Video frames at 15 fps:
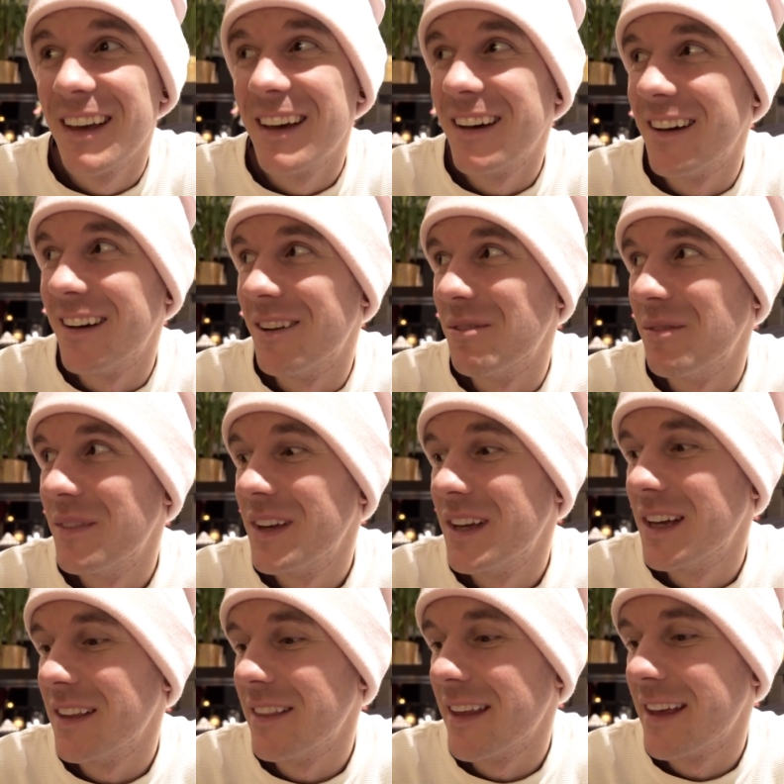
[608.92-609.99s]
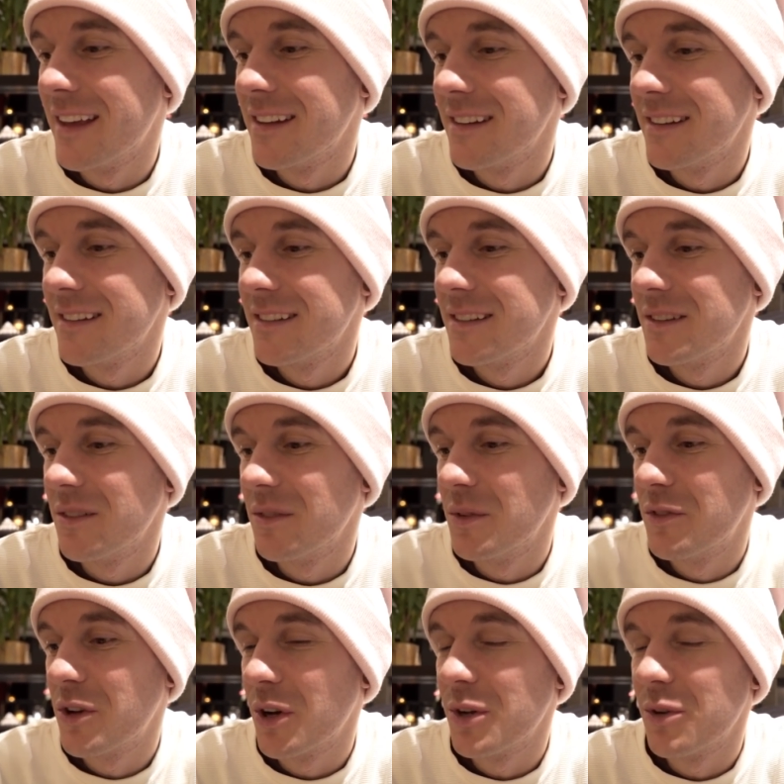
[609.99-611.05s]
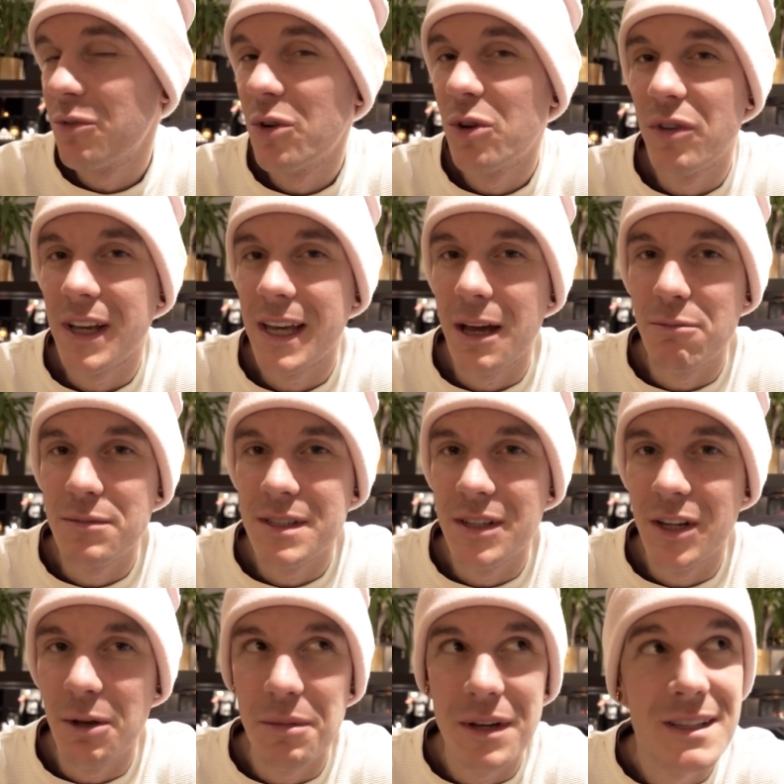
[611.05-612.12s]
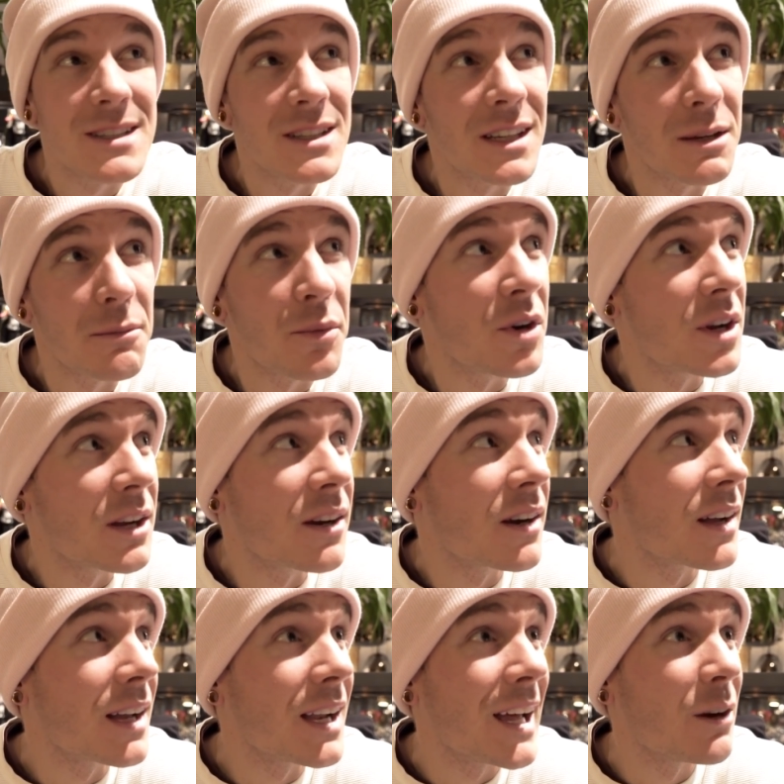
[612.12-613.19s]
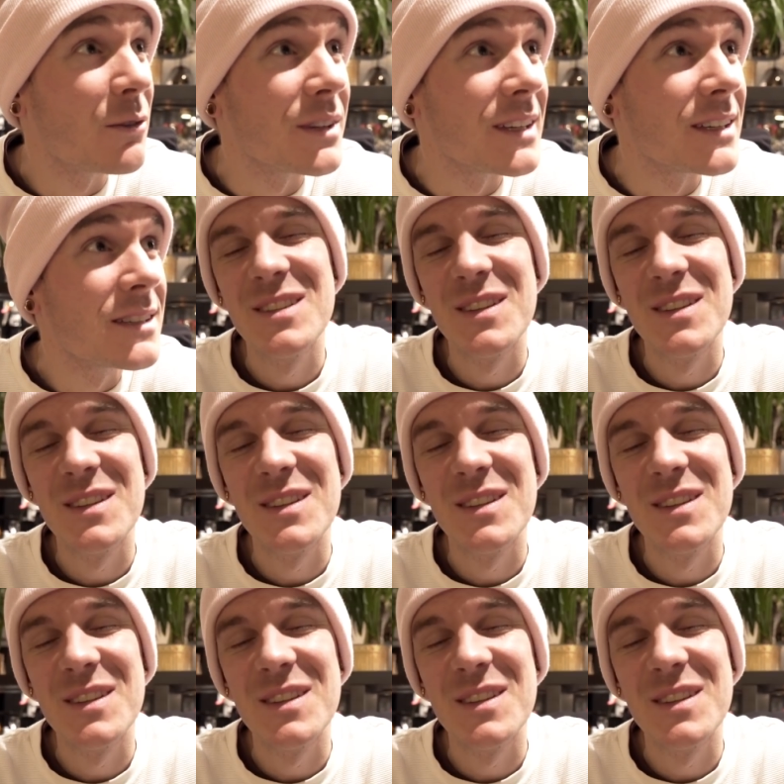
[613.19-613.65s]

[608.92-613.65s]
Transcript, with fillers: And then We've got an Aurora camp tonight, but it's looking pretty cloudy.